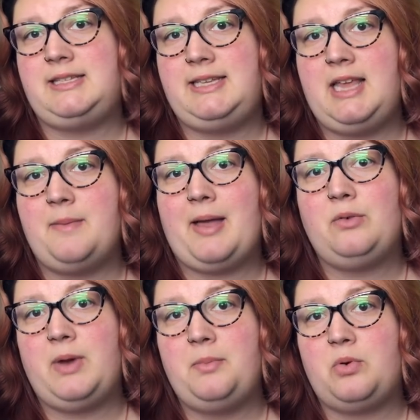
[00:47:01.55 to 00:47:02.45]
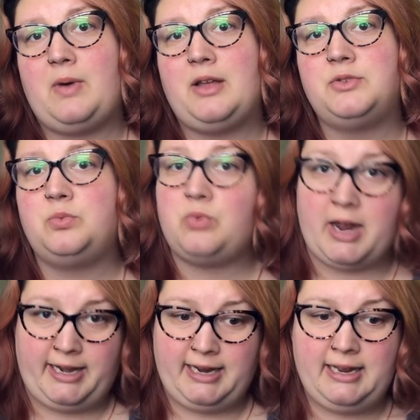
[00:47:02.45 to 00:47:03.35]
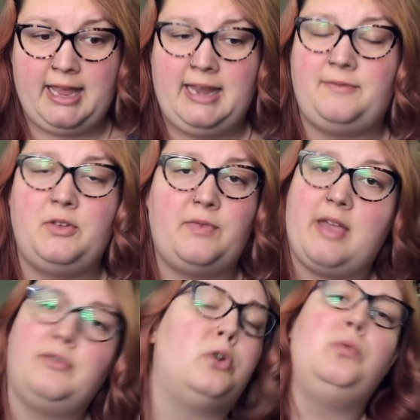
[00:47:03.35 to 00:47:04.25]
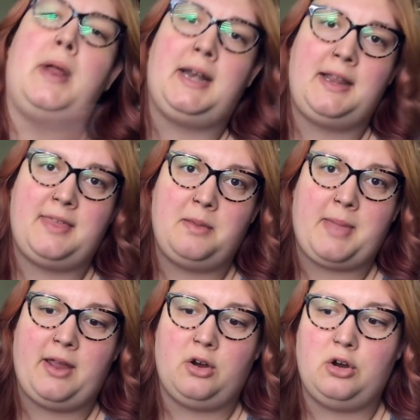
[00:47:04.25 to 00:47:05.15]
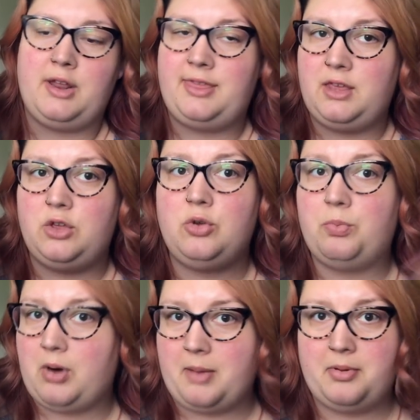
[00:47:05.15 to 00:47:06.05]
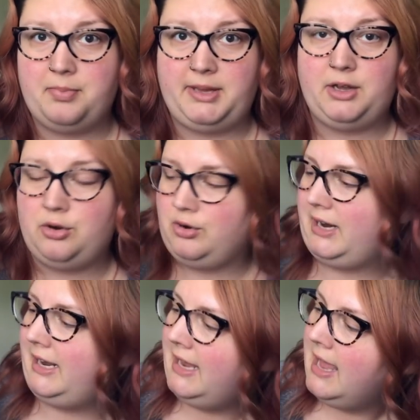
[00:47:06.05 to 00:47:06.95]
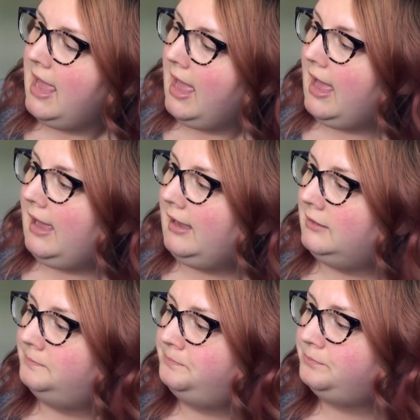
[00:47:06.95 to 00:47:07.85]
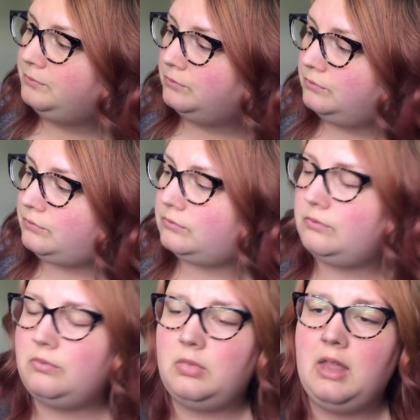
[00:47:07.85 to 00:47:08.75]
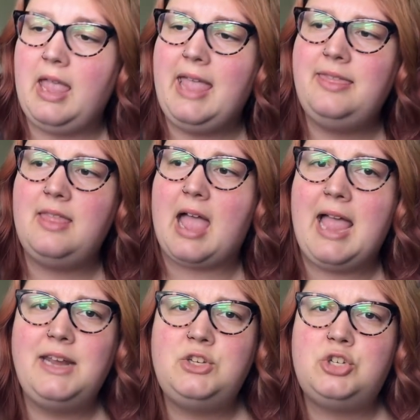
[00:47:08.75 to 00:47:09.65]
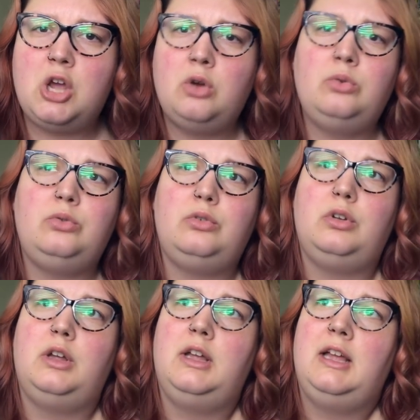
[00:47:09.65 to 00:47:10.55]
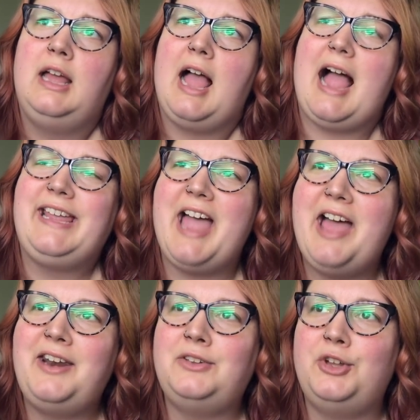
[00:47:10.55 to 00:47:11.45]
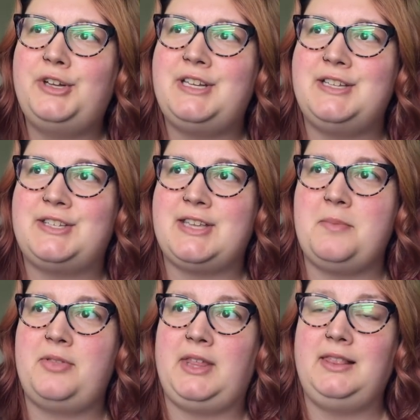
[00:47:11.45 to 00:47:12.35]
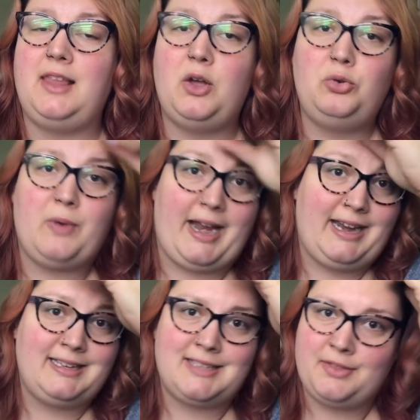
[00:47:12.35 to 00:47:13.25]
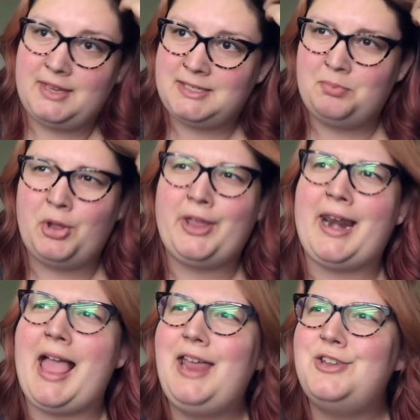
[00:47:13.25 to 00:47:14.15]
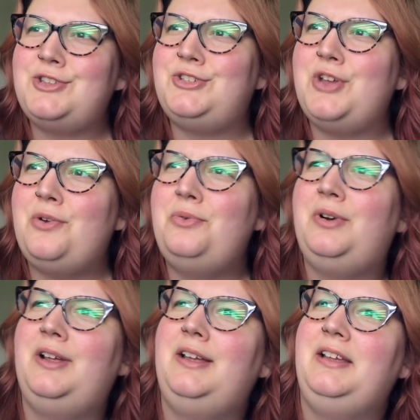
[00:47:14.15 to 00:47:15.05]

easy about Rainbow Rowell's writing. And if you've ever read anything by her, I think you could probably agree. Um, and I don't, I kind of looked at some of the low ratings on this book and I just don't